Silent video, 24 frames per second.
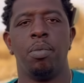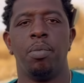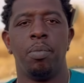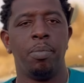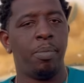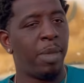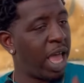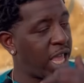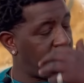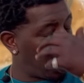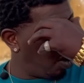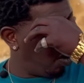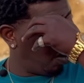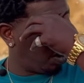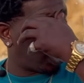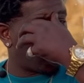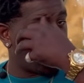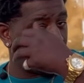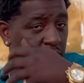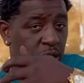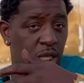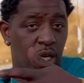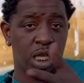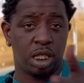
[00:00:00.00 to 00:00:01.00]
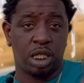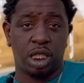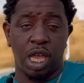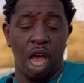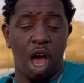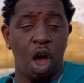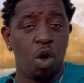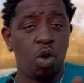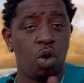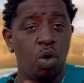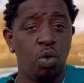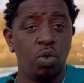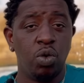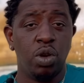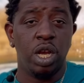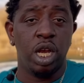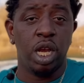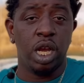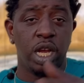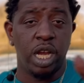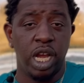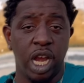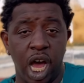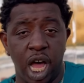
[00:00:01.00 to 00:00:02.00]
man, you just a total
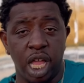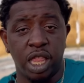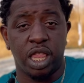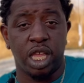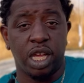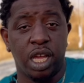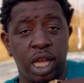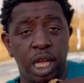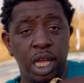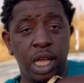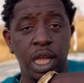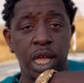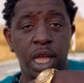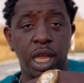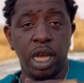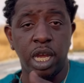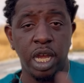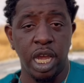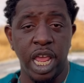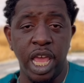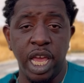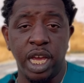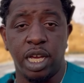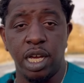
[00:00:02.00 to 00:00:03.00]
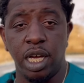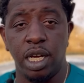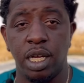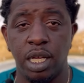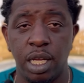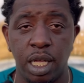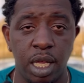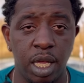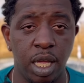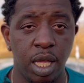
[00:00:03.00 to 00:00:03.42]
another nigga.